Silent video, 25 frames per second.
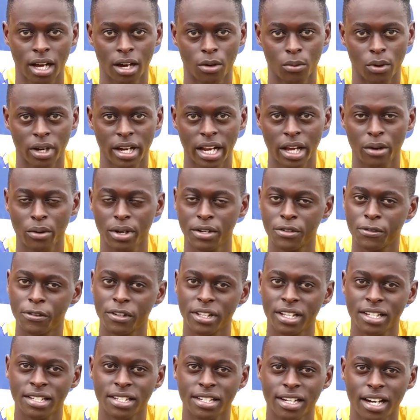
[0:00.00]
When I went for
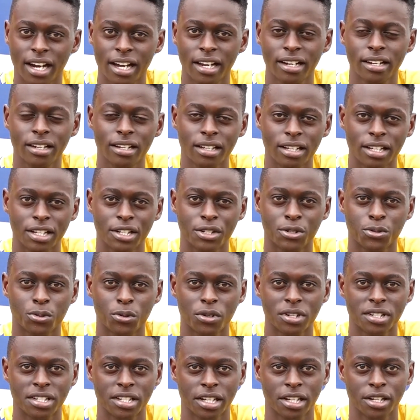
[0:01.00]
the scan, it
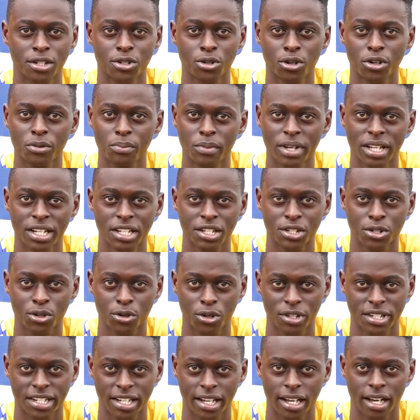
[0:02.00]
was a torn
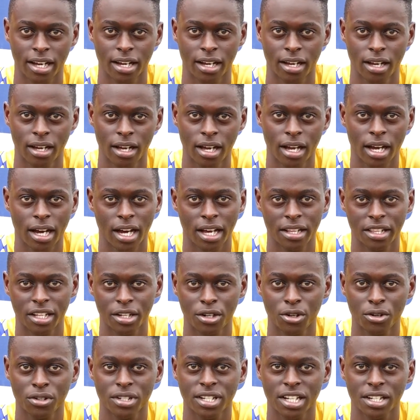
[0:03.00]
meniscus tear and the
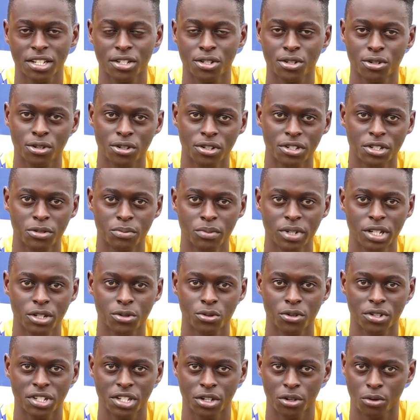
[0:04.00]
doctors told me it
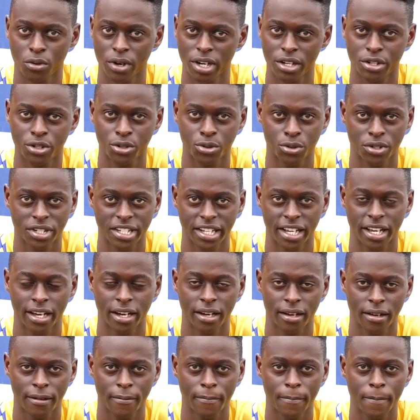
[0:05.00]
was a grade 2 tear.
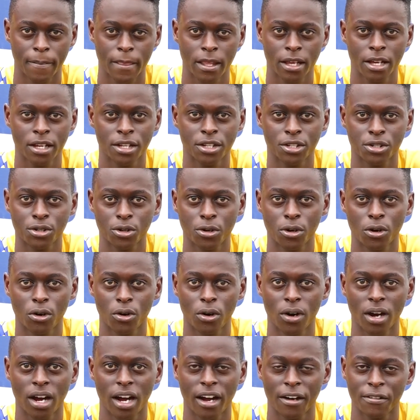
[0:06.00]

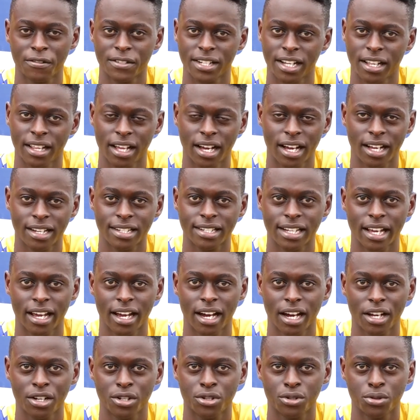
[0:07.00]
So after that,
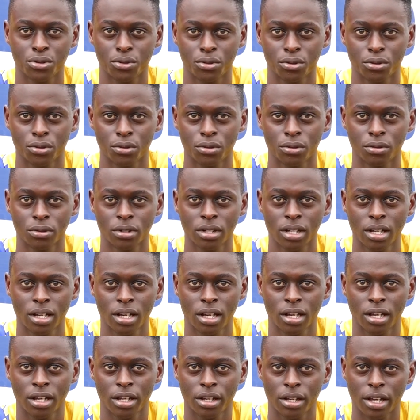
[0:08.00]

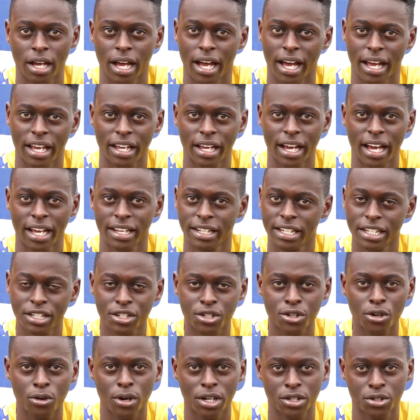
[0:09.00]
I
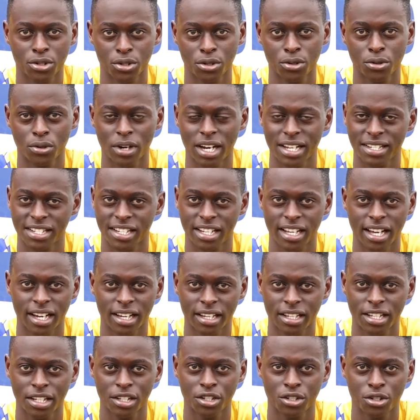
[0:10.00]
didn't know what to do as a young
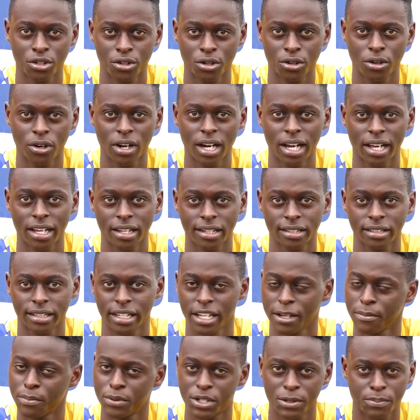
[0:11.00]
kid, you know. I
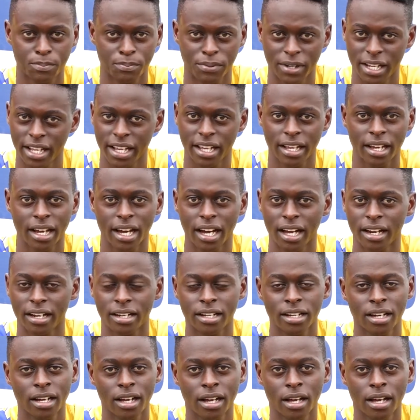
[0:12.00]
kept playing and